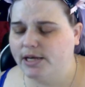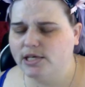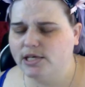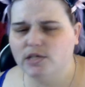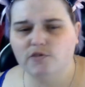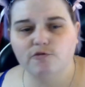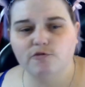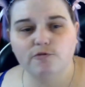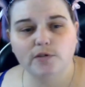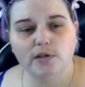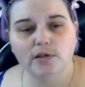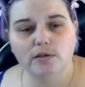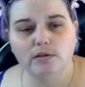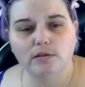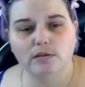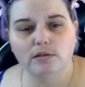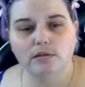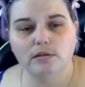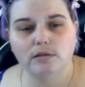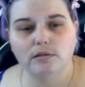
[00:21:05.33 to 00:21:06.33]
just
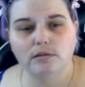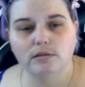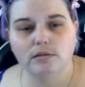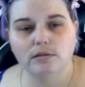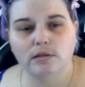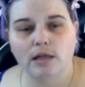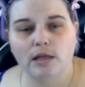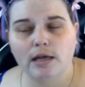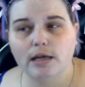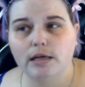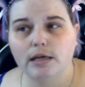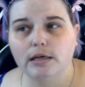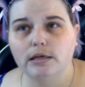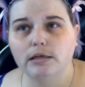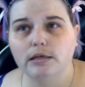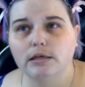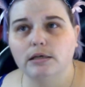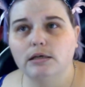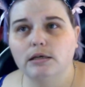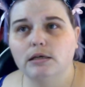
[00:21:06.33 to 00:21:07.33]
feel like
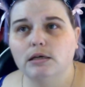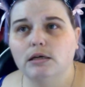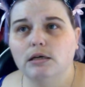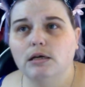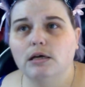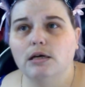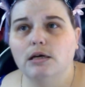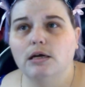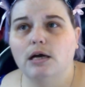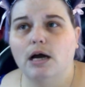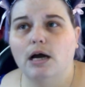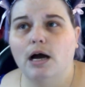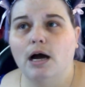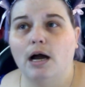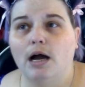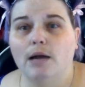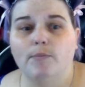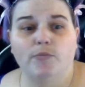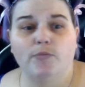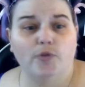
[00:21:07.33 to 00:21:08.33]

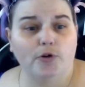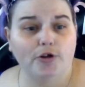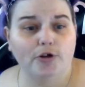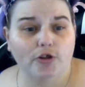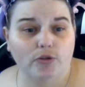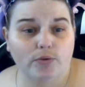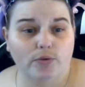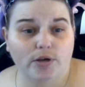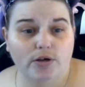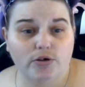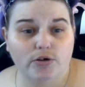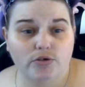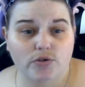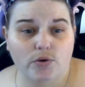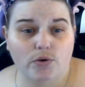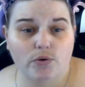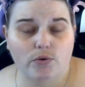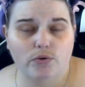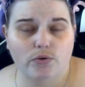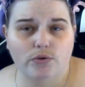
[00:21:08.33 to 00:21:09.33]
I'm 33 years
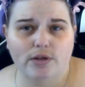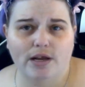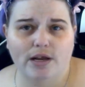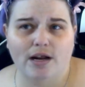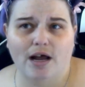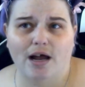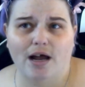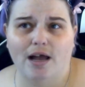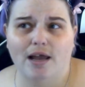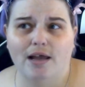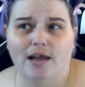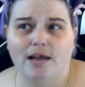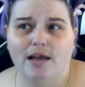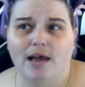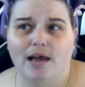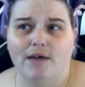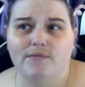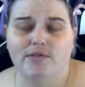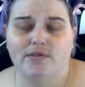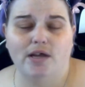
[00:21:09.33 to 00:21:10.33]
old and I
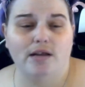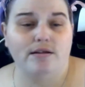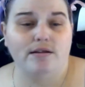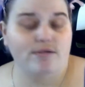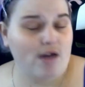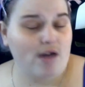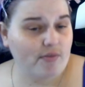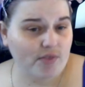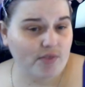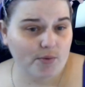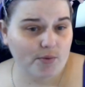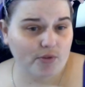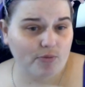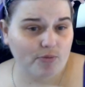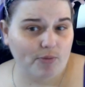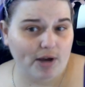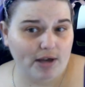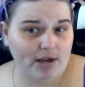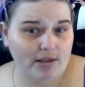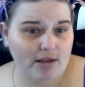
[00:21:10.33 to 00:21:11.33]
have done nothing with
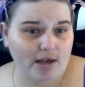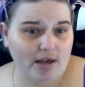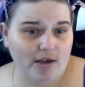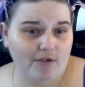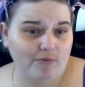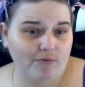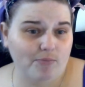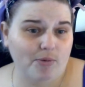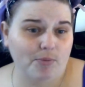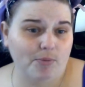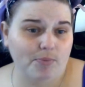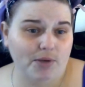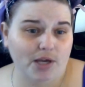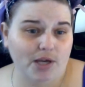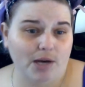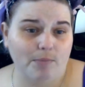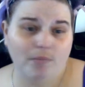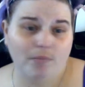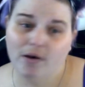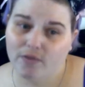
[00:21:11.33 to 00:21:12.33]
my life but be
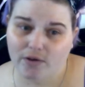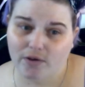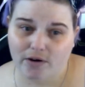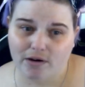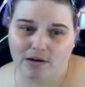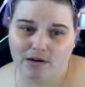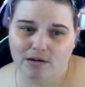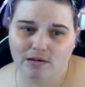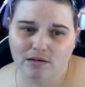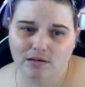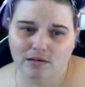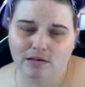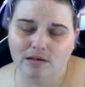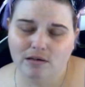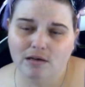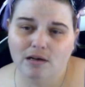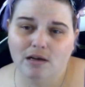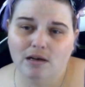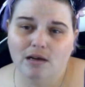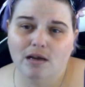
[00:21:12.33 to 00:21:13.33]
a mother
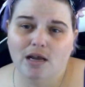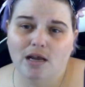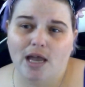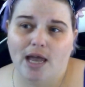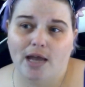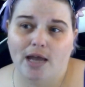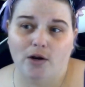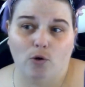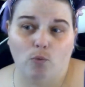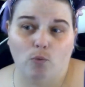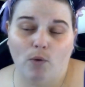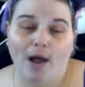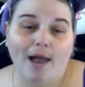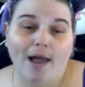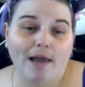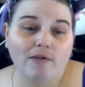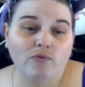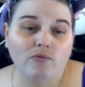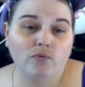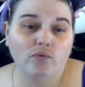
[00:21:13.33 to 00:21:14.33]
and a
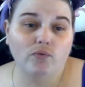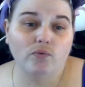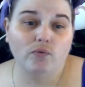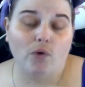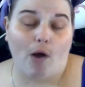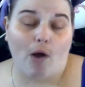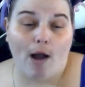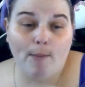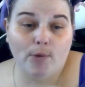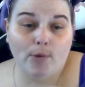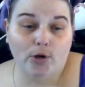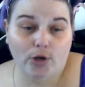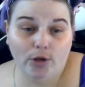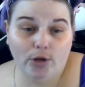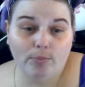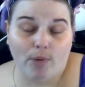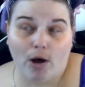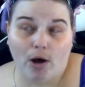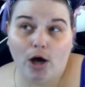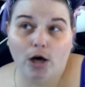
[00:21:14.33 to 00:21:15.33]
wife. I'm a good
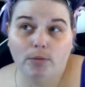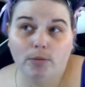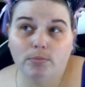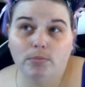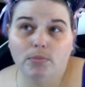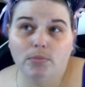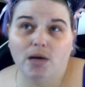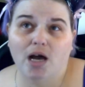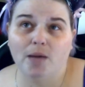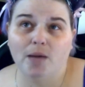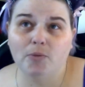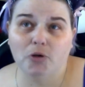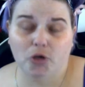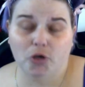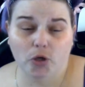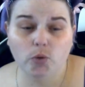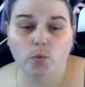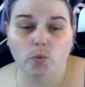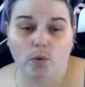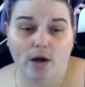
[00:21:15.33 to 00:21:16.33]
mom. I'm a
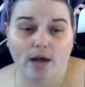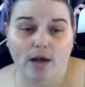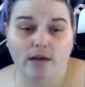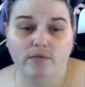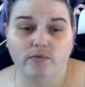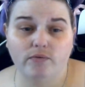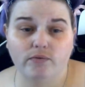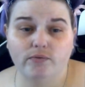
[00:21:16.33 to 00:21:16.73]
good wife.